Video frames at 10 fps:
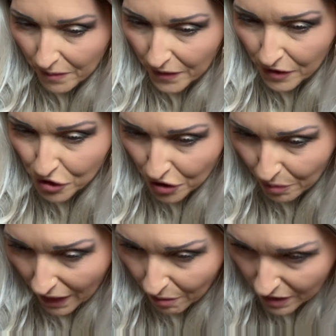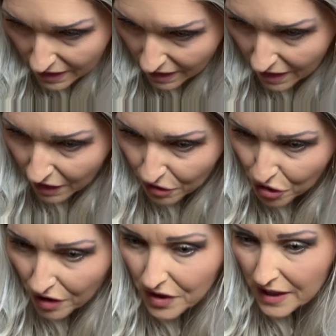you should be able to see the
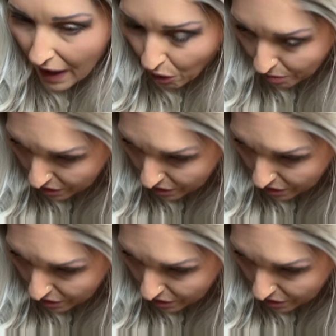illusion of scalp.